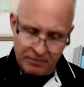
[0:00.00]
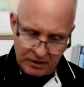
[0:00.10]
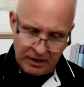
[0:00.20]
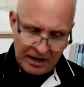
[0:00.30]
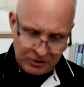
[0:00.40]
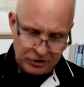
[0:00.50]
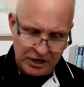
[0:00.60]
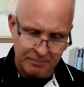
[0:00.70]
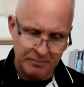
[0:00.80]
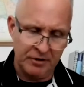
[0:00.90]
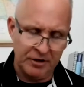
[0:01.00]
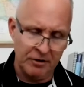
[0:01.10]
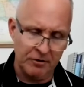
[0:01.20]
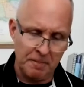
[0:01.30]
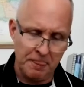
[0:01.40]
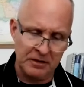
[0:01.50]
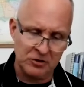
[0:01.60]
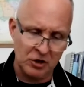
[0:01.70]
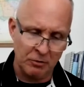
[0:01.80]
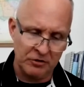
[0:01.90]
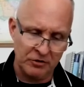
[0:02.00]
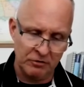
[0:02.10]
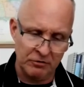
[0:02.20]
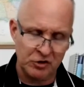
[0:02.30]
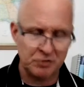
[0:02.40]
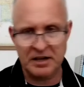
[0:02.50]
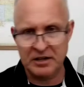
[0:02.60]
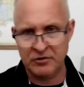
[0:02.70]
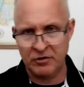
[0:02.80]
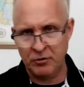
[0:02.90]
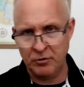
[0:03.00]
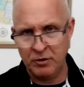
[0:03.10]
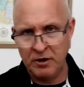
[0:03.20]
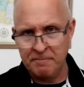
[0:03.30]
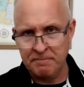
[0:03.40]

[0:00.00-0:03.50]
the last chapter here is going to speak to